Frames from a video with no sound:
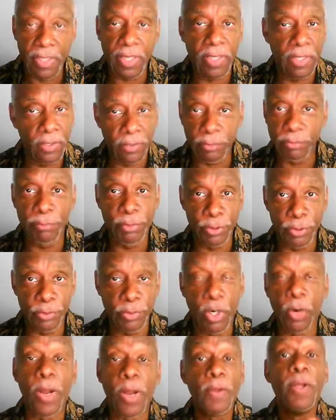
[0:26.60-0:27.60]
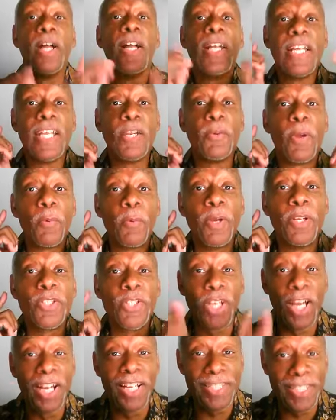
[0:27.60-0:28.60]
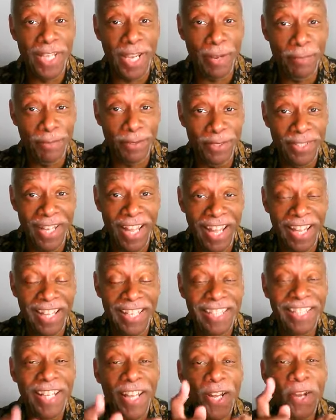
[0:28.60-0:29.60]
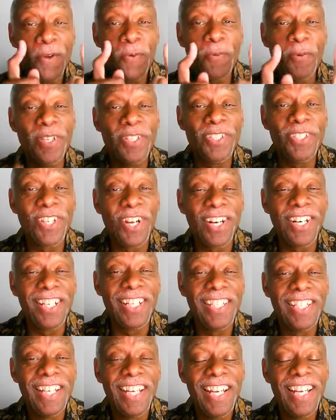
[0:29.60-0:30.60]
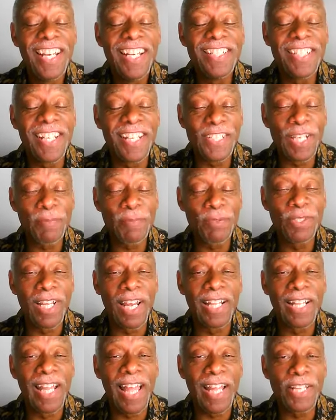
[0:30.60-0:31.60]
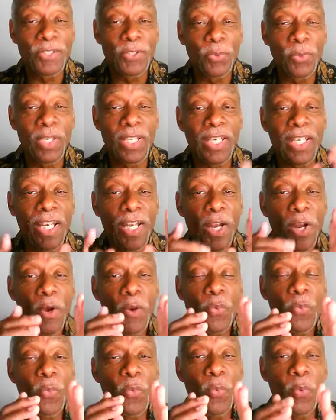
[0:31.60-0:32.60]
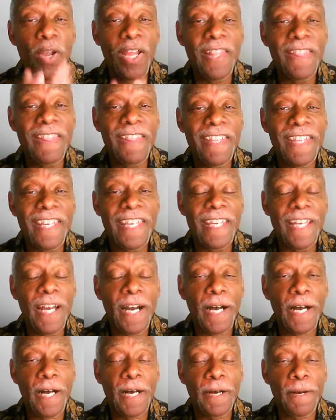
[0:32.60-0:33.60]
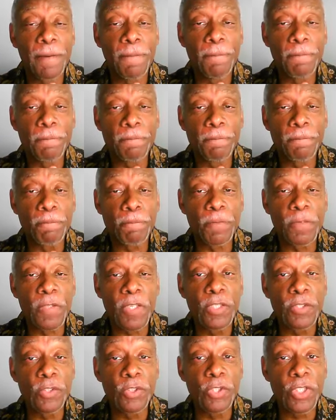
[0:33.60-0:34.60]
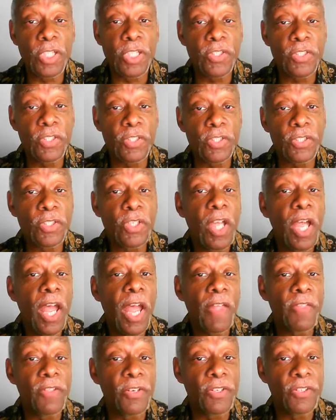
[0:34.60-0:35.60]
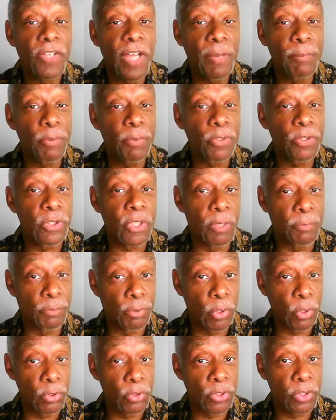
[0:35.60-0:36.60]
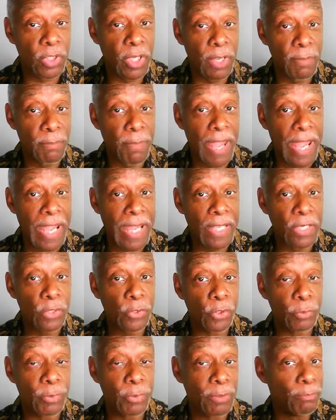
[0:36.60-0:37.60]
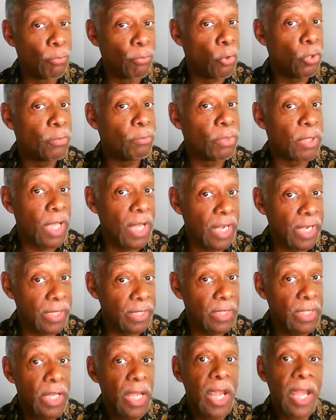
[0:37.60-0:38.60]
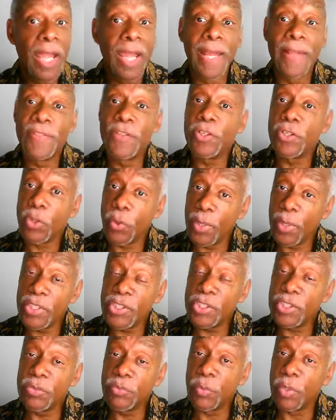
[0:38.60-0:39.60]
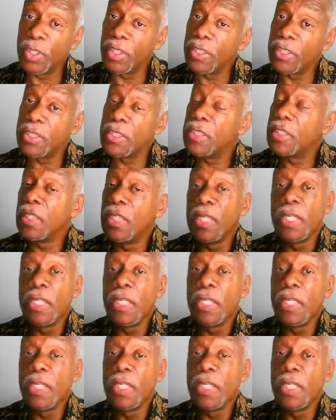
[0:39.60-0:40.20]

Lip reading: Oh, boo. Oh, well. Anyway, we're on John chapter 9. We started John chapter 9 last week. When the Jesus and the disciples approached a man who had been born blind, and their question was,